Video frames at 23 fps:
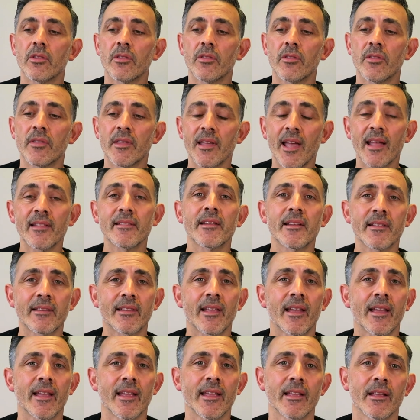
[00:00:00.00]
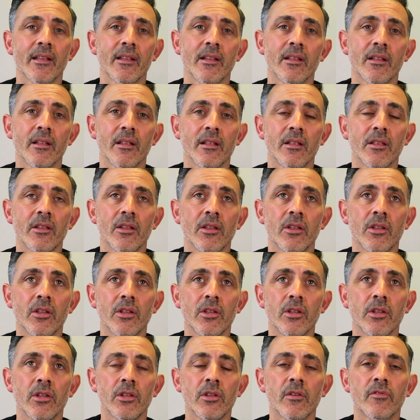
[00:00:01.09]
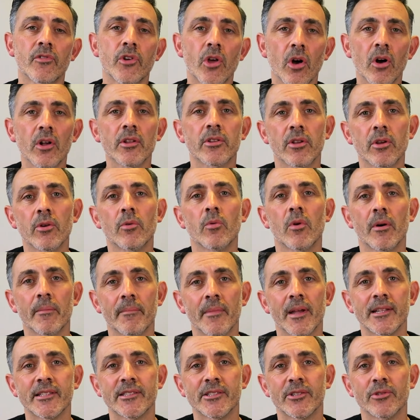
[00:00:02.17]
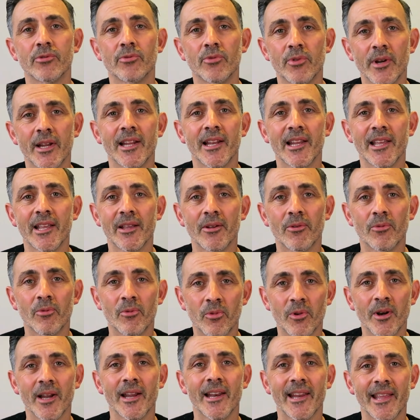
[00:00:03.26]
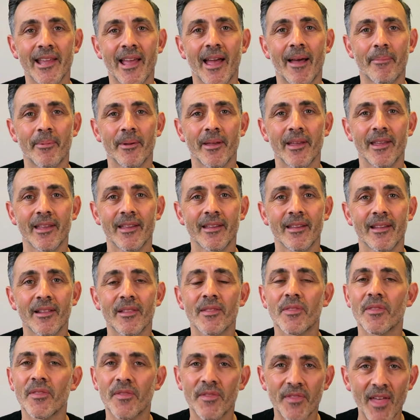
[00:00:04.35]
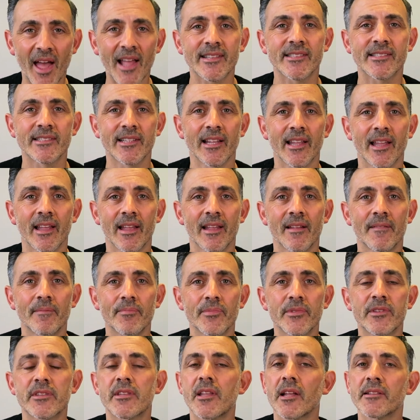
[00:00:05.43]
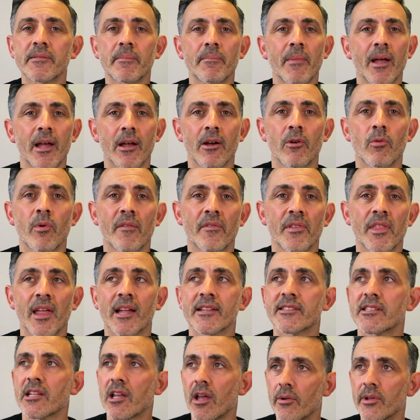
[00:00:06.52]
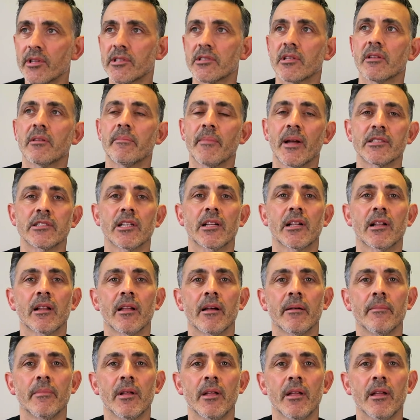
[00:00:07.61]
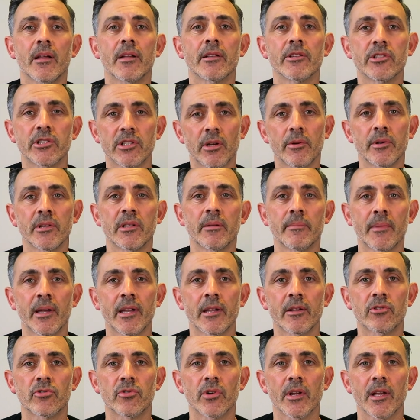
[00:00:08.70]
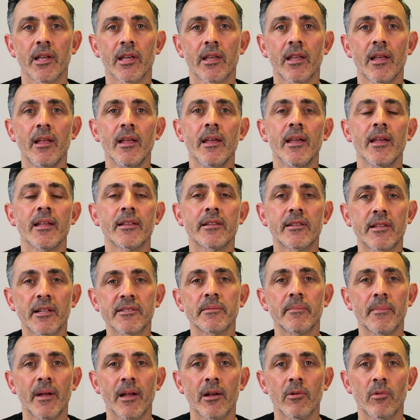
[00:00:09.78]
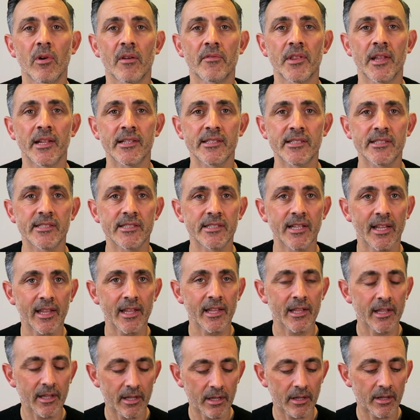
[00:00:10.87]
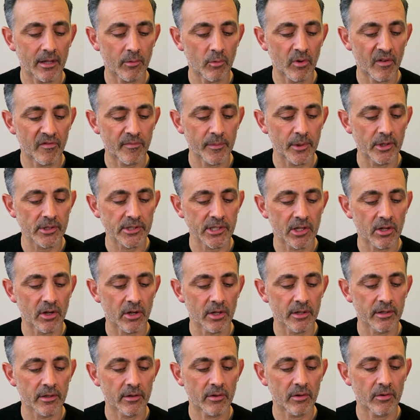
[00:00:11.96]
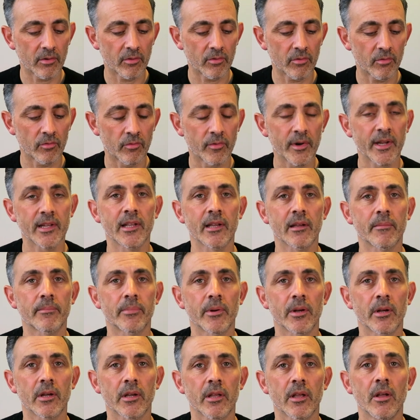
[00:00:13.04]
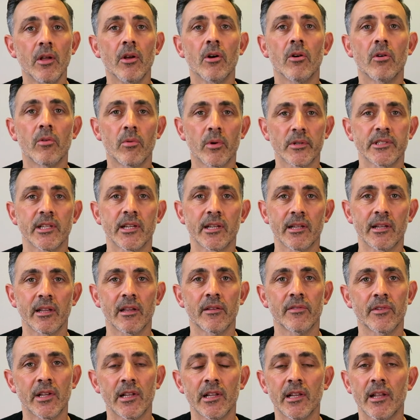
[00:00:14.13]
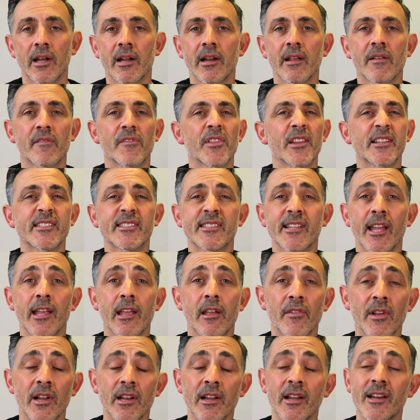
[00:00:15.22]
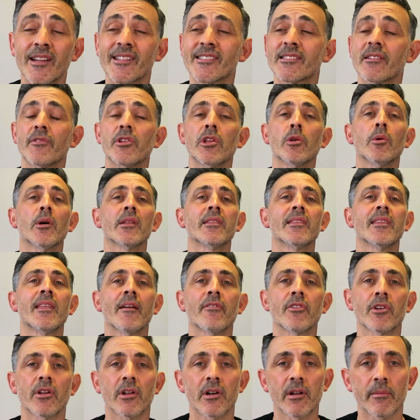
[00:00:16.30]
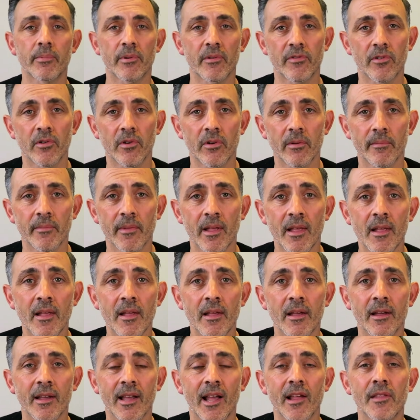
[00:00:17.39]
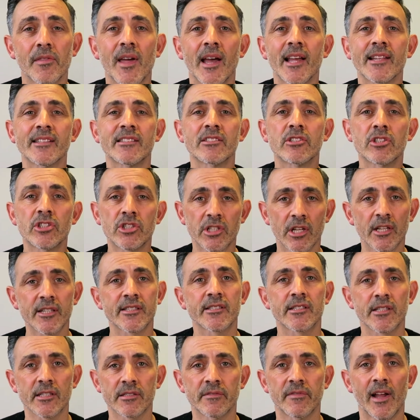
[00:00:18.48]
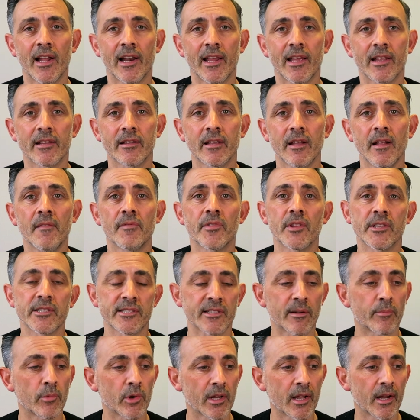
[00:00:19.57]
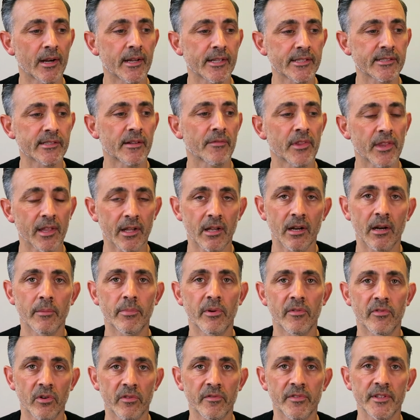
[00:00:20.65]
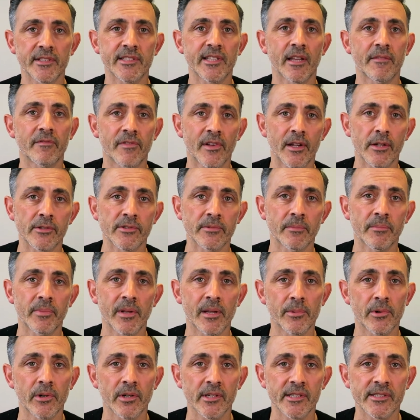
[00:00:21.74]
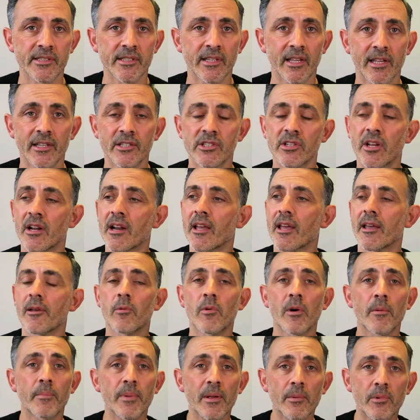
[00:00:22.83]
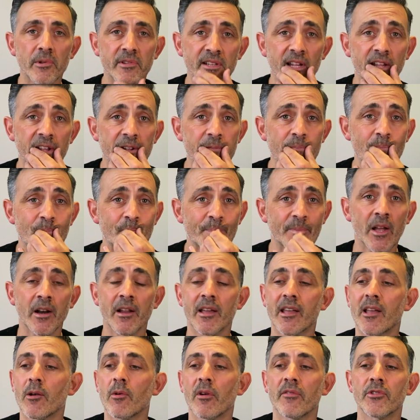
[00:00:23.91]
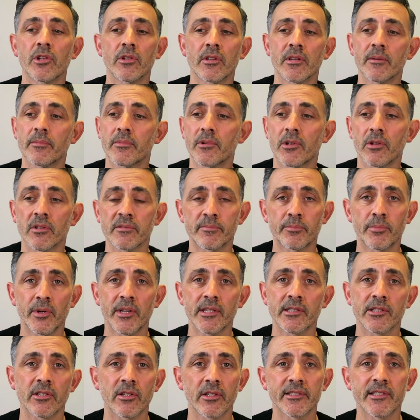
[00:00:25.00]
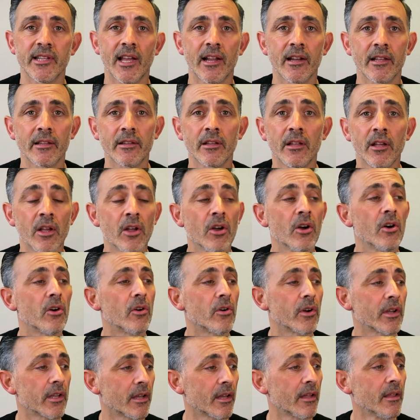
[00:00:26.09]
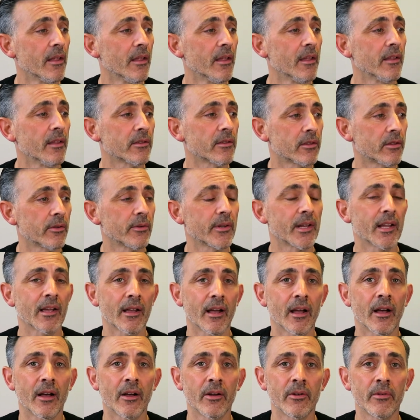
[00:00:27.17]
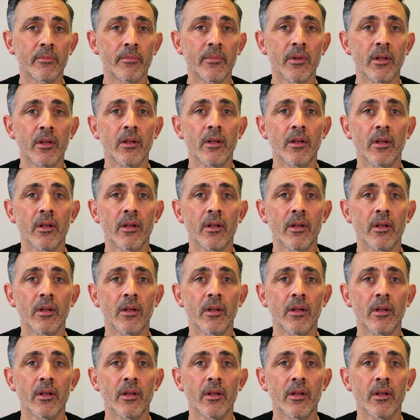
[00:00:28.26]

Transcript: At the end of the day, you've got to do what makes you really, really happy. That's it. It doesn't matter whether that's going to the magic club and showing your mate a trick. It doesn't matter whether that's sitting with music on, reading a book, or watching a D V D, learning for the sake of it, learning something you are never going to perform. Okay, that is just as valid than someone learning something they're going to perform for ten thousand people on a stage. I don't care what people say. I don't care whether you're doing it on Britain's Got Talent or you're doing it at home.